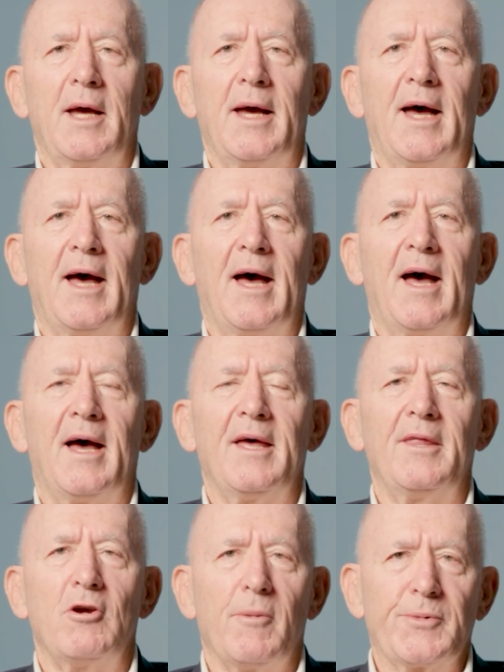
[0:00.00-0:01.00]
uh,
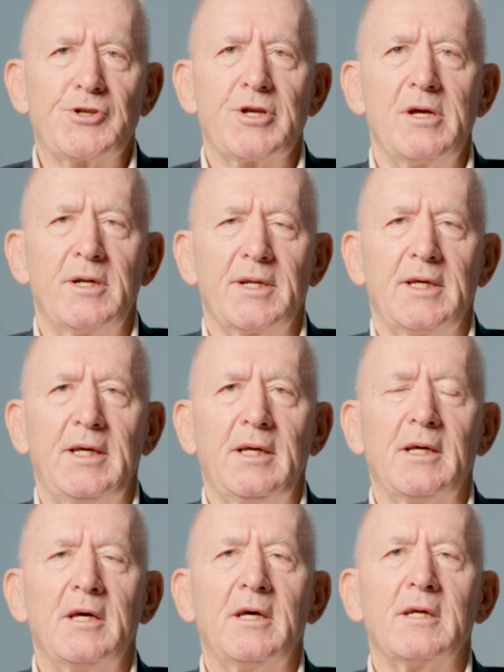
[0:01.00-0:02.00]
the opportunity
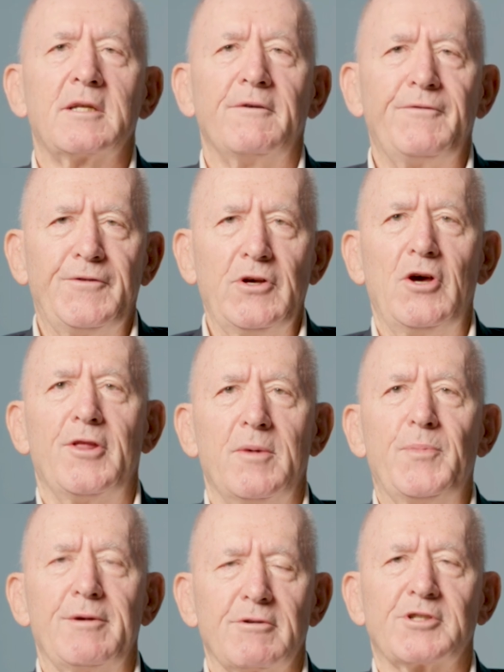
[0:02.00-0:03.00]
to further
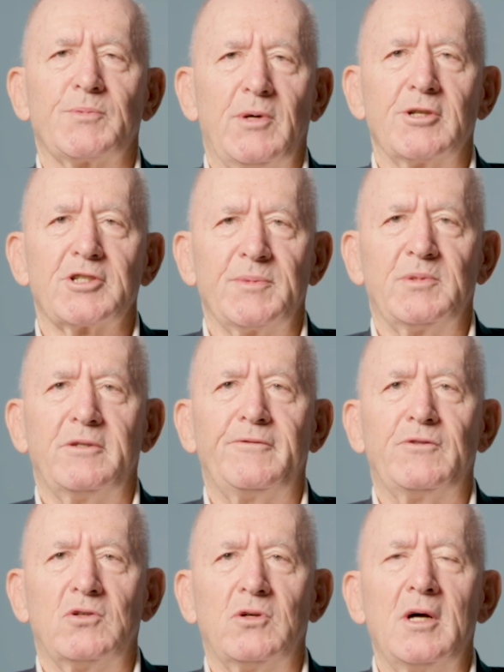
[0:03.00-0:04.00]
be responsible
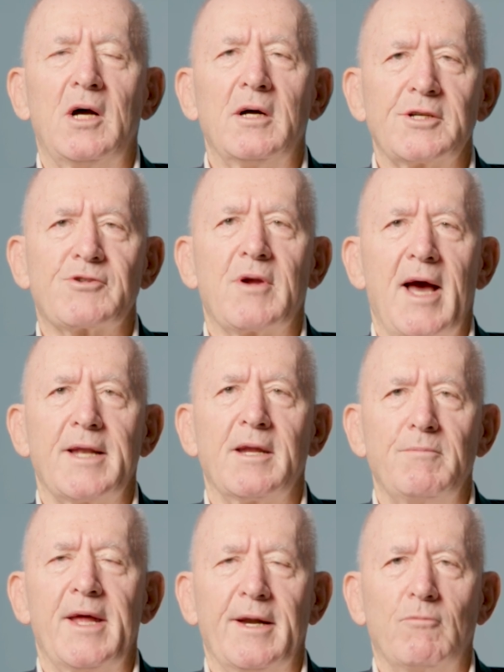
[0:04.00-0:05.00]
for
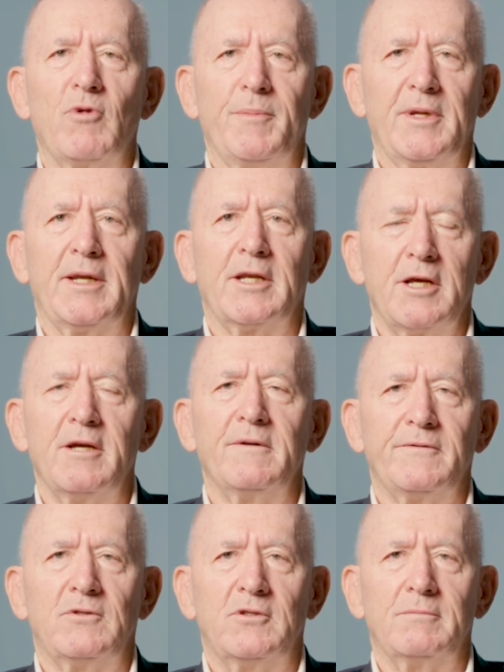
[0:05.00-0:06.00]
Australian men and women in
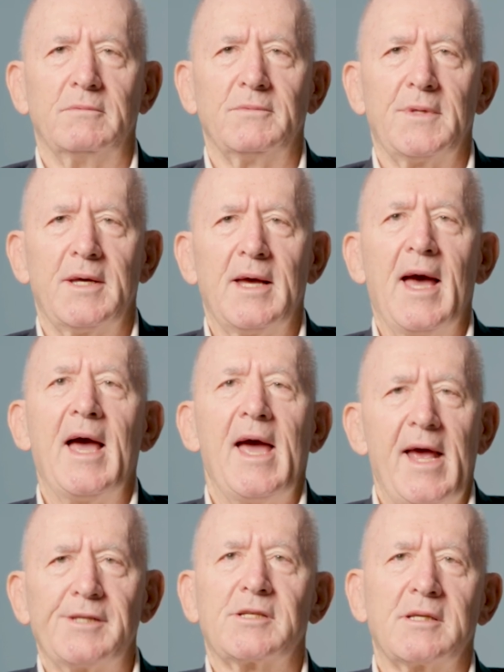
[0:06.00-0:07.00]
uniform
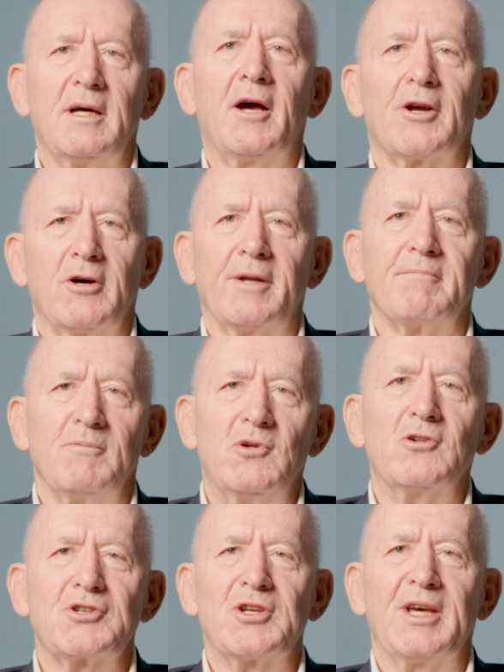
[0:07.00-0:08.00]
as I got
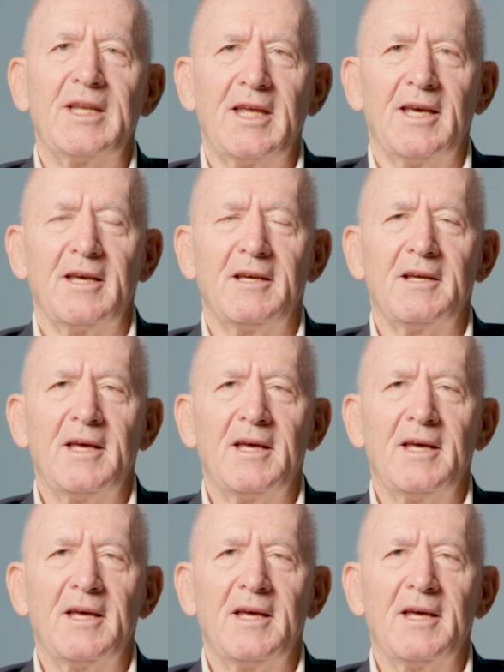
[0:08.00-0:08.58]
more senior.